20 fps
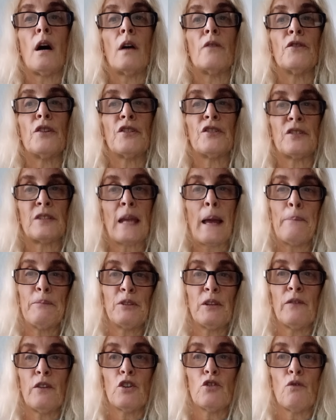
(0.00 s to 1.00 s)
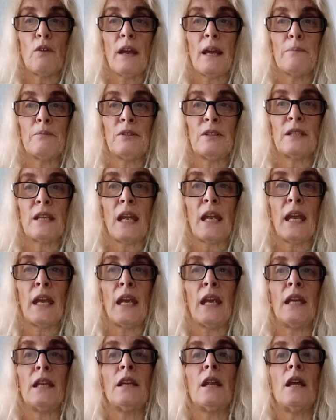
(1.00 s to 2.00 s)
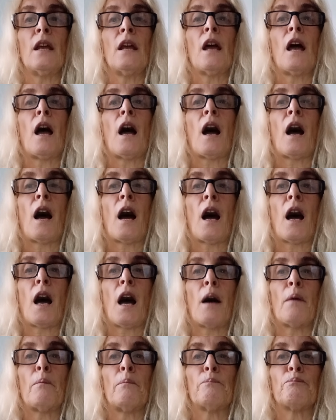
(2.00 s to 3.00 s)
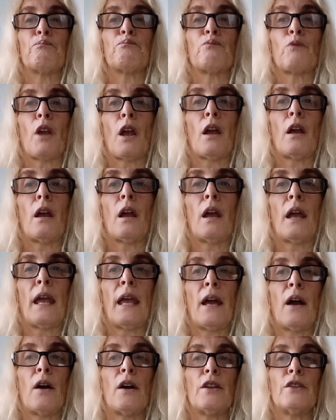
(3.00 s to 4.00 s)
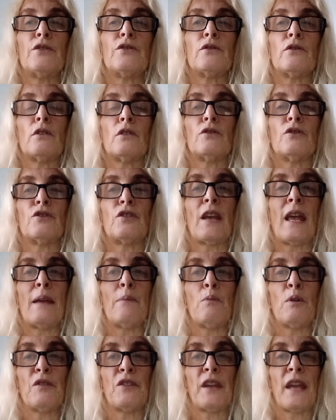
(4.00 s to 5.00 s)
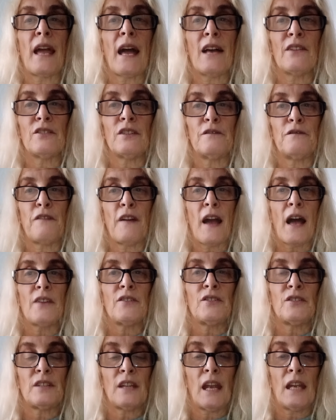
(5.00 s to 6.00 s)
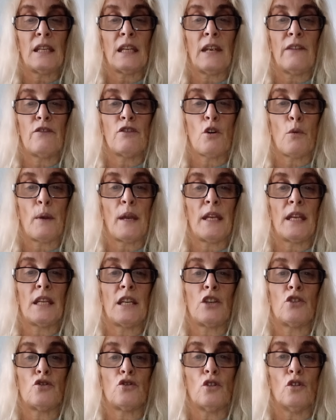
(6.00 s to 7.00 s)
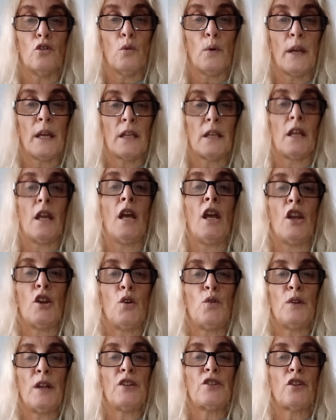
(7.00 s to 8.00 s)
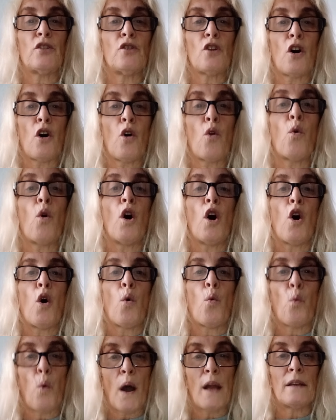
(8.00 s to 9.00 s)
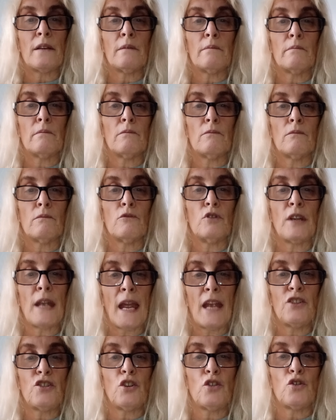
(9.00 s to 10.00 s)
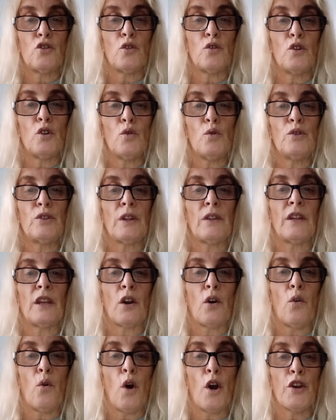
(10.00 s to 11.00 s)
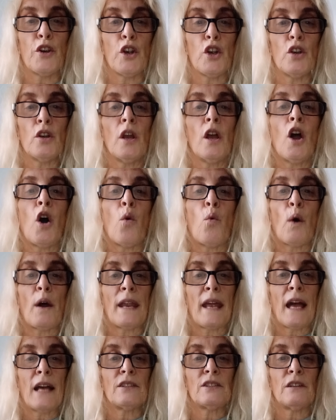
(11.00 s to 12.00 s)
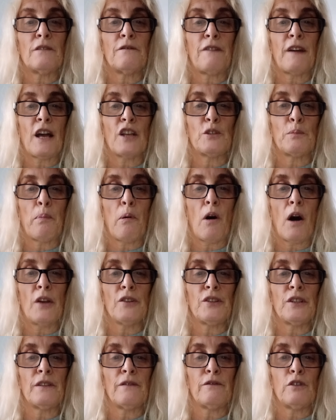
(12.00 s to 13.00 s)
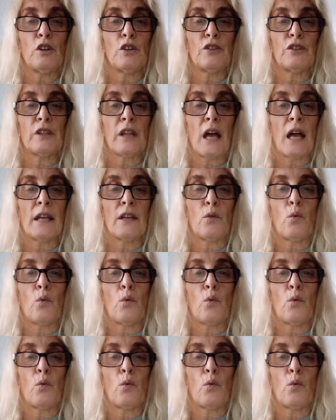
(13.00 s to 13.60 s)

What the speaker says: the steps of a gram stain. And same with the acid-fast stain, even though we didn't do it. You need to know what reagents you use in the order, what acid-fast positive looks like,